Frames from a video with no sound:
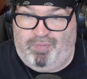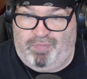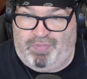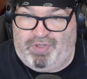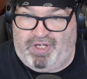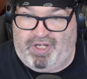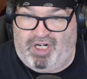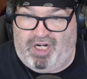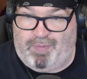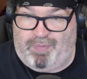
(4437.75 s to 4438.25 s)

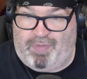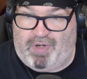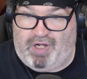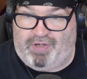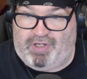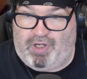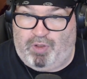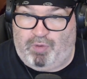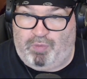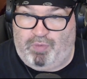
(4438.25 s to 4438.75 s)
Pick it up
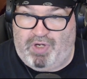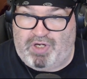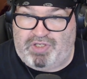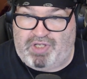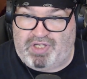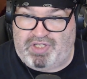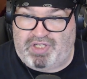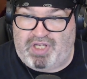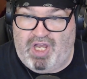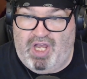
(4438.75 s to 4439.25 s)
on the old wish
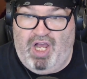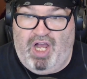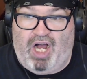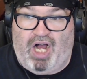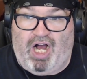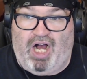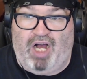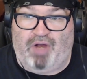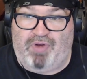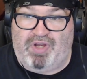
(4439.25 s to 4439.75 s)
list.
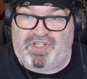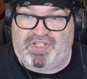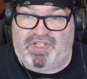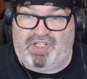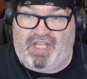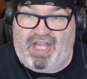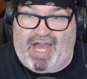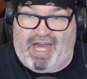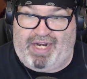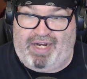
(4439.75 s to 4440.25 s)

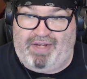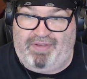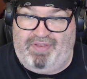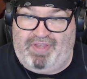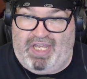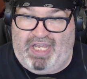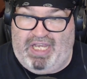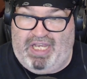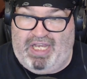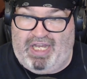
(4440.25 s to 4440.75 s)
Recently added
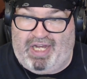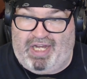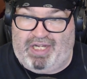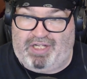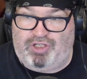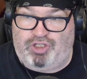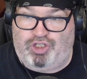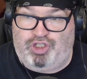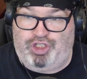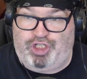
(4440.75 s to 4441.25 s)
the
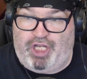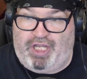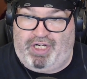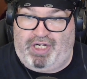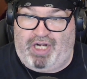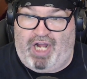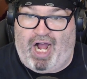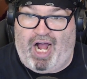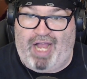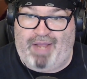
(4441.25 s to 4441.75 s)

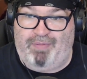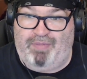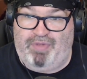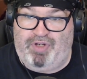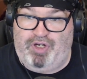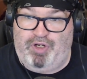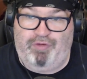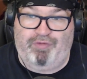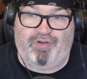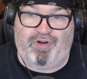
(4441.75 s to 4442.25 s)
Jin High
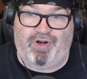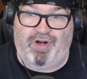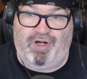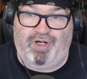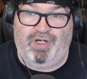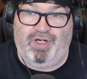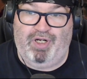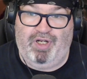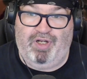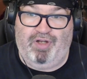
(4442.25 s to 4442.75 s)

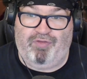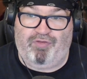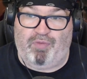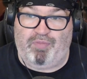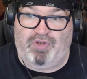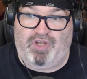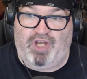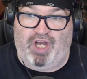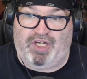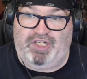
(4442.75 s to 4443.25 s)
Maneuver
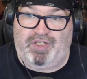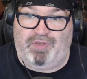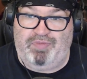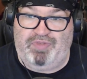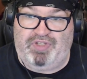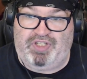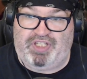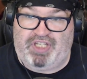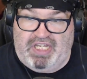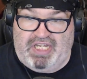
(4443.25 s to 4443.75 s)
from
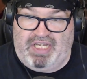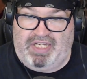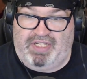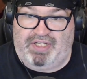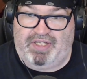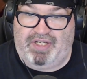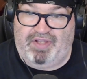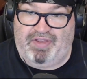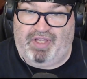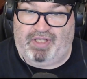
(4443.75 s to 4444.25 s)
Gundam Seed.